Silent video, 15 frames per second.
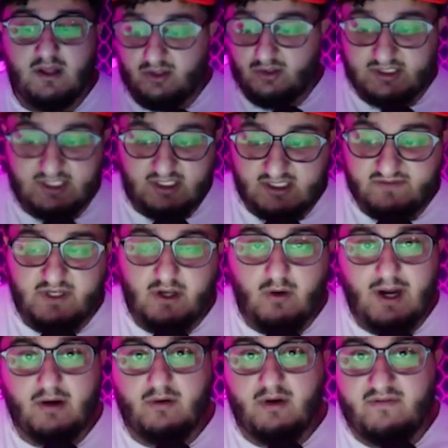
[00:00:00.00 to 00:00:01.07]
you'll see in this video,
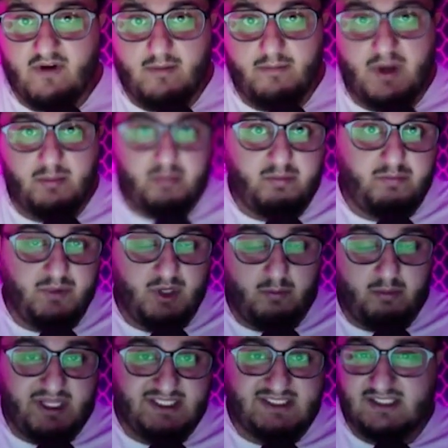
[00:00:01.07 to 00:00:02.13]
hiring from you know,
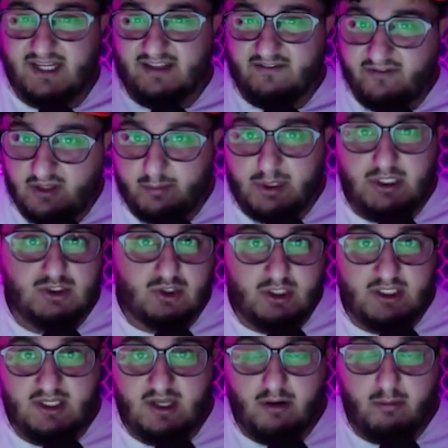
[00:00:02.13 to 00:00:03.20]
places like the Philippines or
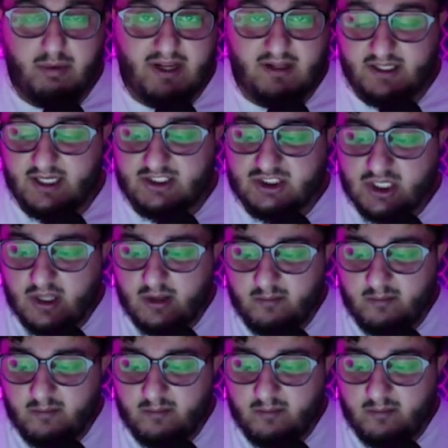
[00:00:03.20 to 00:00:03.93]
India or Bangladesh,